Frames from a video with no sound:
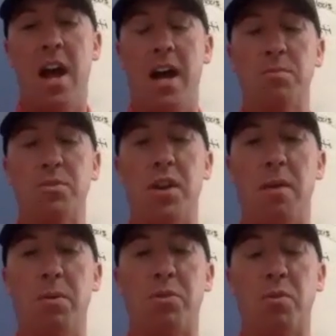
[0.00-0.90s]
So
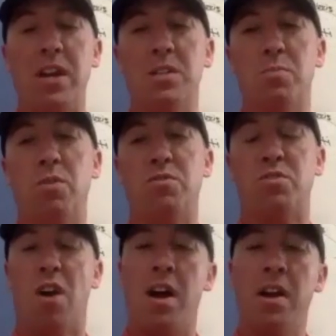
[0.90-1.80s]
number 3 is move
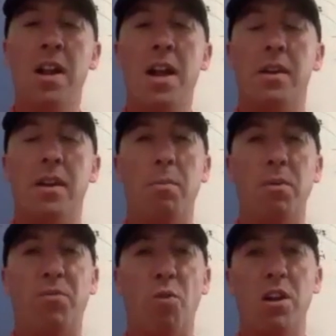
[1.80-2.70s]
strong. Number
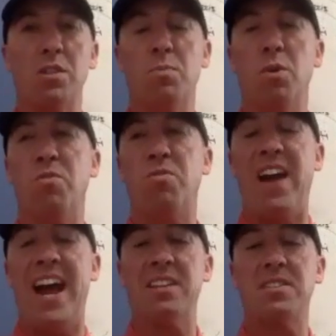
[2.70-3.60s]
4 is move
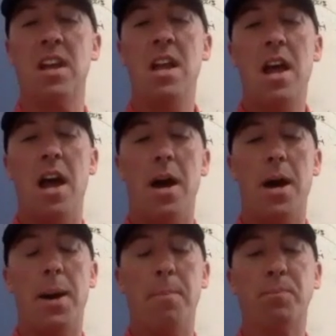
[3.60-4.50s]
fast.
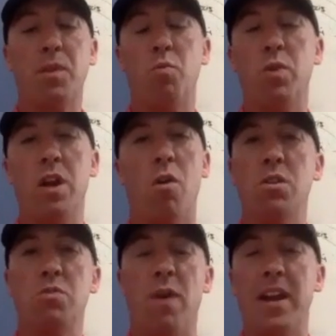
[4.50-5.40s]
We
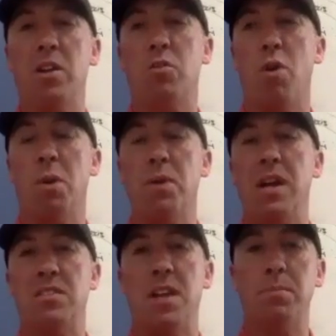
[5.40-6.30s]
always want to
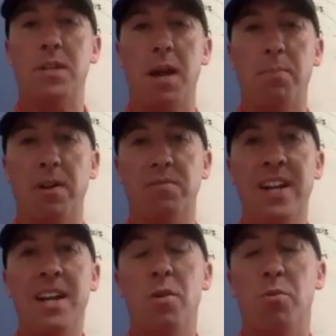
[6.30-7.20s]
incorporate some type of
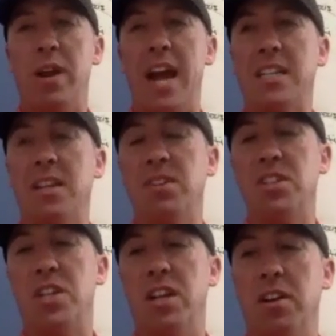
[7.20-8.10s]
reactive
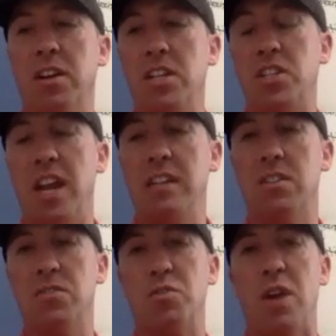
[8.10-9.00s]
agility, change
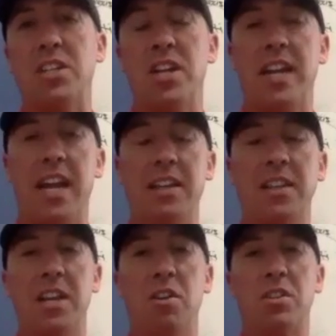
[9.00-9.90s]
of direction, and
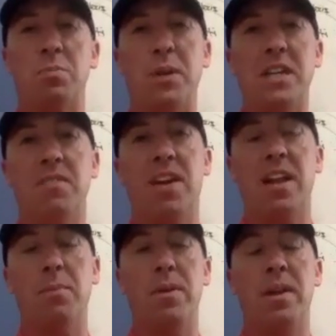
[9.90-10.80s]
linear speed
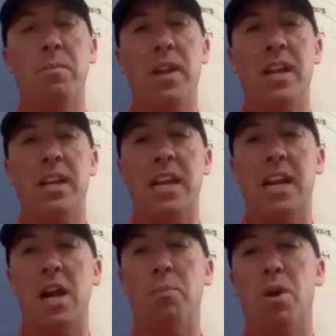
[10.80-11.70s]
development in
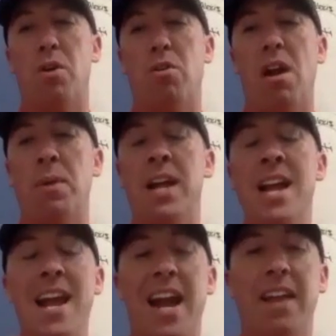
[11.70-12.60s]
our programming.
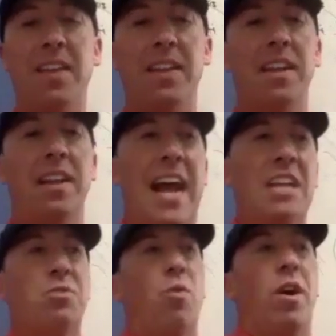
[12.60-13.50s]
And then the
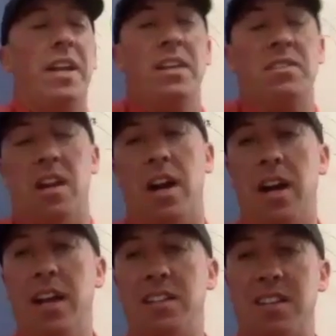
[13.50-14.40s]
last one is,
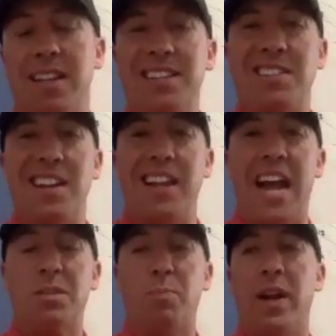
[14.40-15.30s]
it's listed
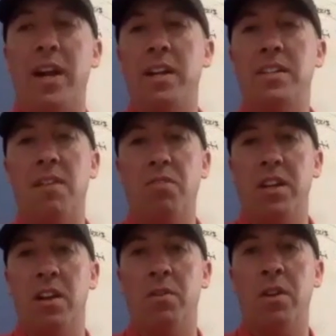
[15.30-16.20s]
last, but I definitely
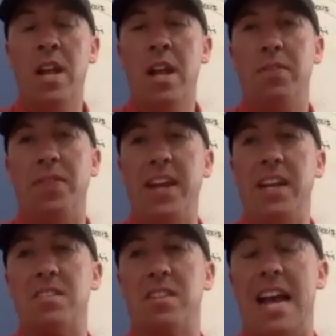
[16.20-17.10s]
don't think
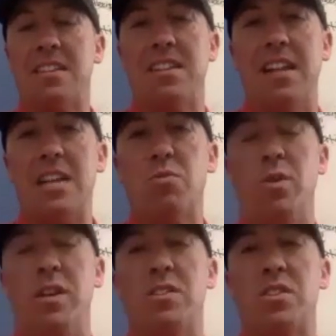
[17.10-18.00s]
it's last. The last
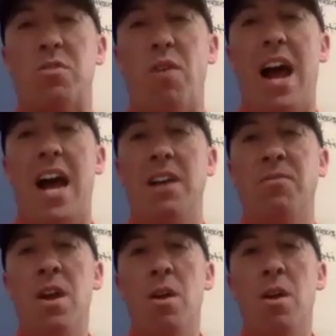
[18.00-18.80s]
one is thrive.